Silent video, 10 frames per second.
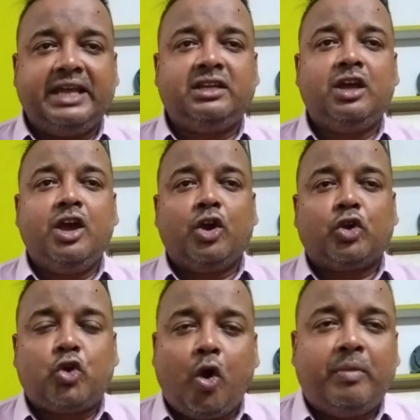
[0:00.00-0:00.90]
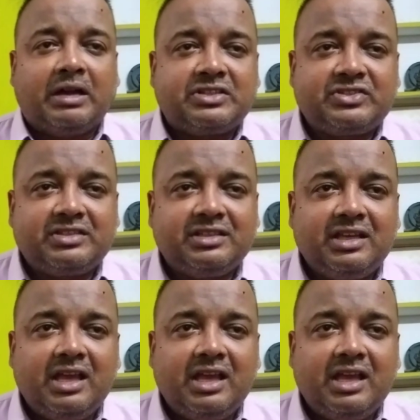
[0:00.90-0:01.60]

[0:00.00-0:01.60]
and commerce